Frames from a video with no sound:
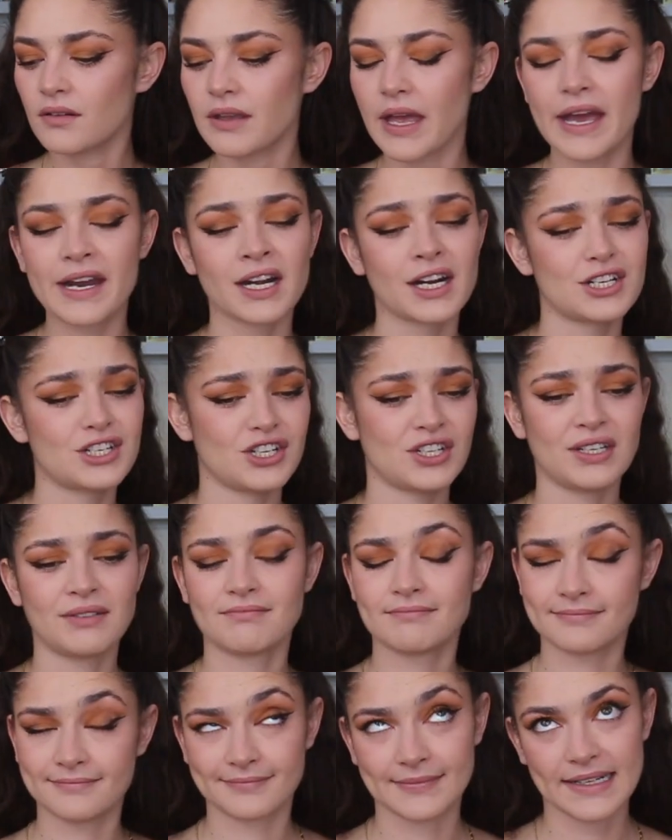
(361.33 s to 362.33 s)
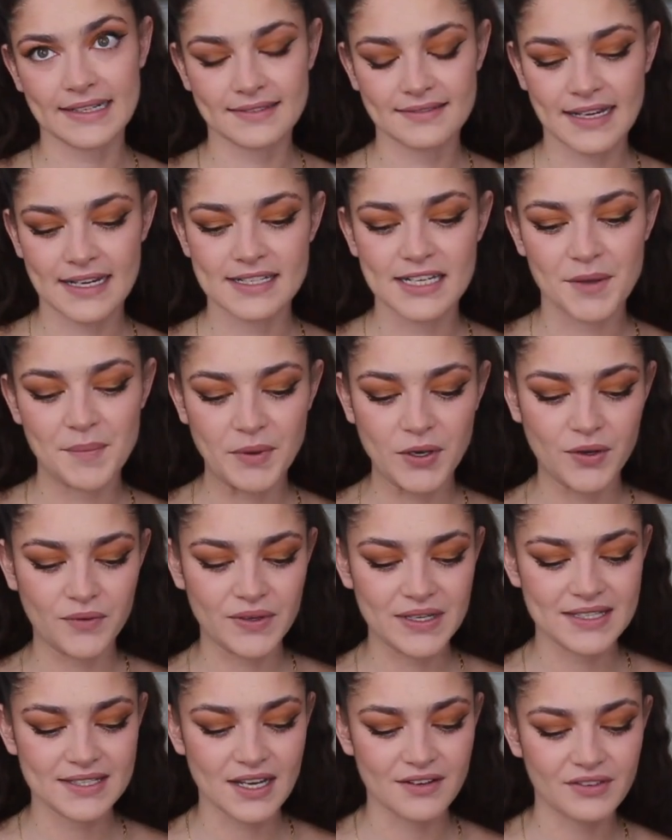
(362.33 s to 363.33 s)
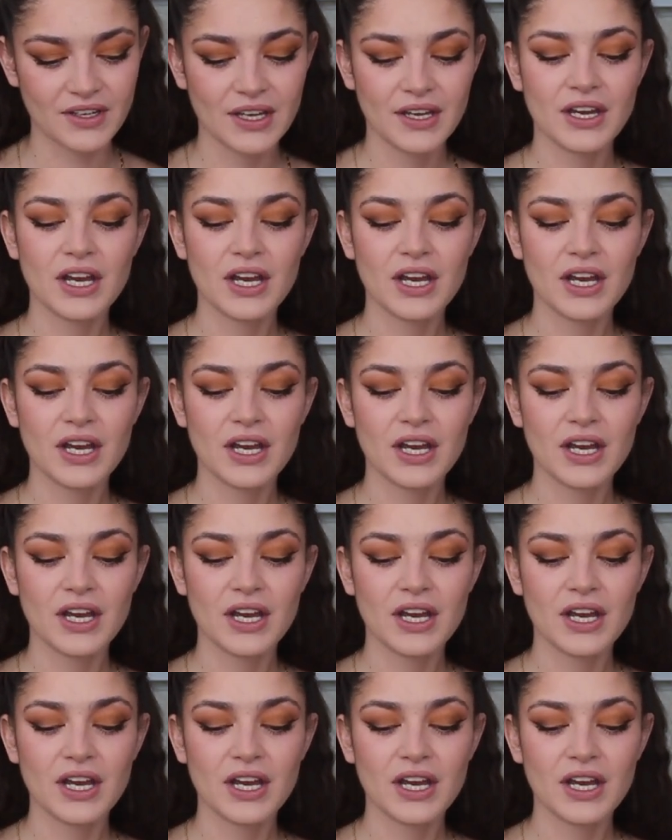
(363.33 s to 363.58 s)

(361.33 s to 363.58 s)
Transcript: energy, that type of goofy stuff.